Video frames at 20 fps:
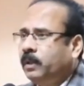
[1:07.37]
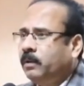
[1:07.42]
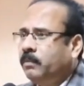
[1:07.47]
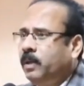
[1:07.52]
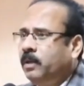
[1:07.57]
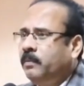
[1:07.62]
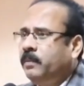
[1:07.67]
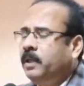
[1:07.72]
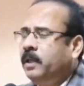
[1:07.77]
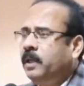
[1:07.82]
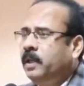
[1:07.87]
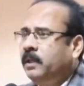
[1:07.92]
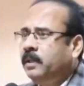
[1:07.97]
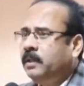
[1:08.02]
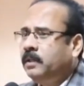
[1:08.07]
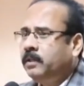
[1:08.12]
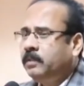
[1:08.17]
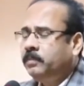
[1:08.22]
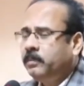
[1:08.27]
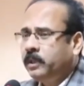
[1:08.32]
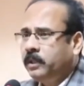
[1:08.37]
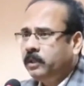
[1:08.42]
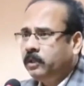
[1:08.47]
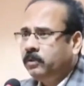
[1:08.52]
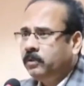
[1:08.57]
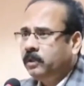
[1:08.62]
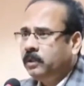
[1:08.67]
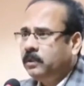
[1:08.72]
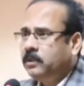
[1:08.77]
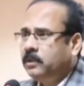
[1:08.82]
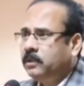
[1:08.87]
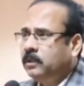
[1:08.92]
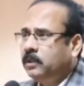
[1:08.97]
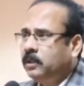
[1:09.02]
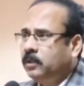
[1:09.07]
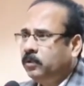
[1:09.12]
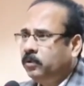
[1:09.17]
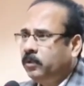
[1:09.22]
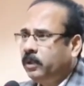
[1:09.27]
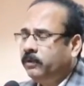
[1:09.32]
maybe any other particulars in
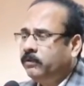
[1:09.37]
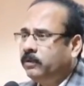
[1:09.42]
the roll.